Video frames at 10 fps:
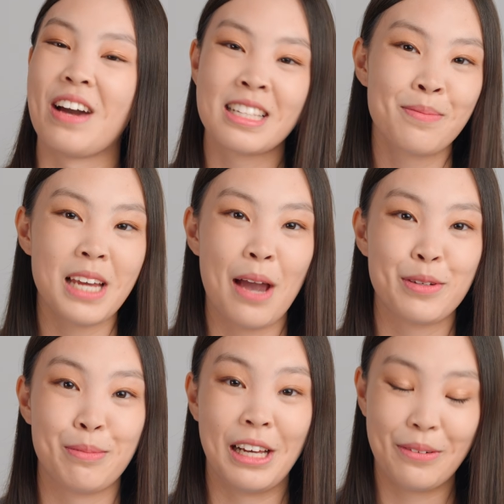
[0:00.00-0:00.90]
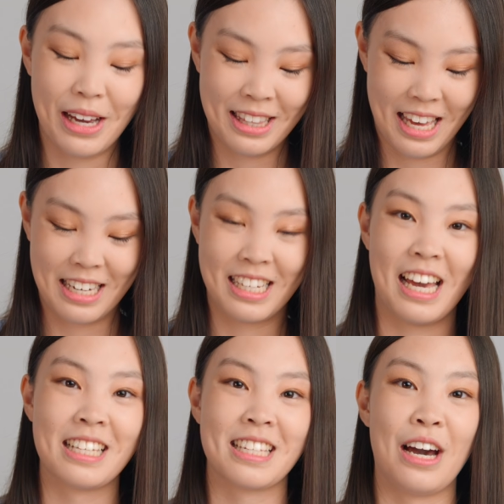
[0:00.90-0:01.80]
had some time to play with and
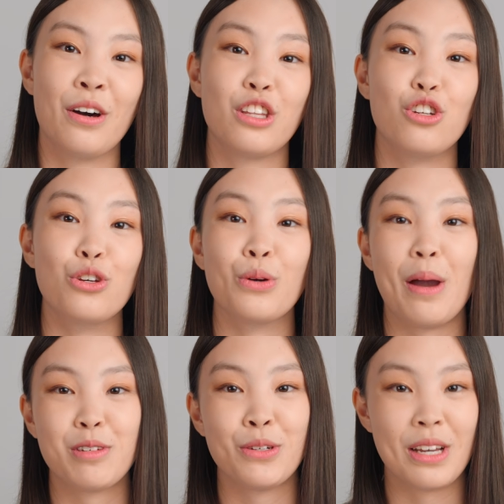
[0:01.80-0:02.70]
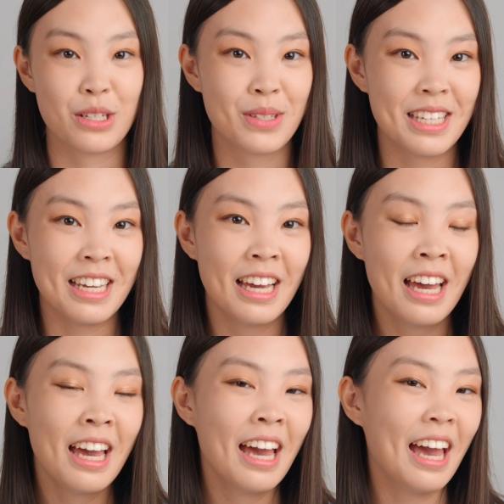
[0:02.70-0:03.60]
test out the new M2 SoC,
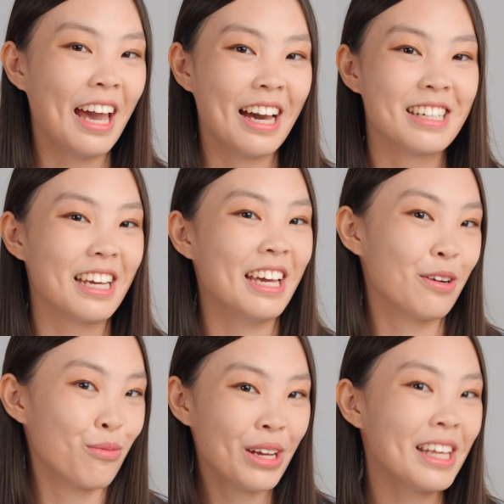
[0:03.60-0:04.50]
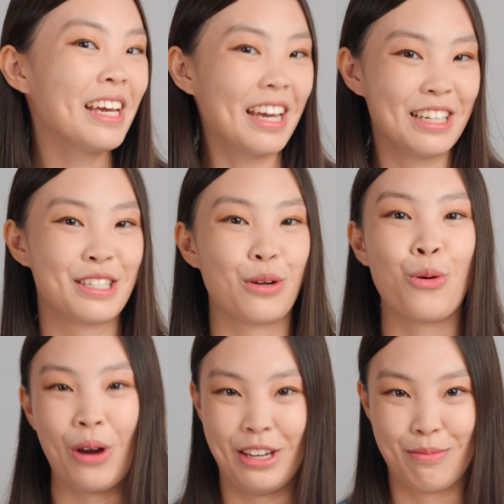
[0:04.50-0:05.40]
and it really is quite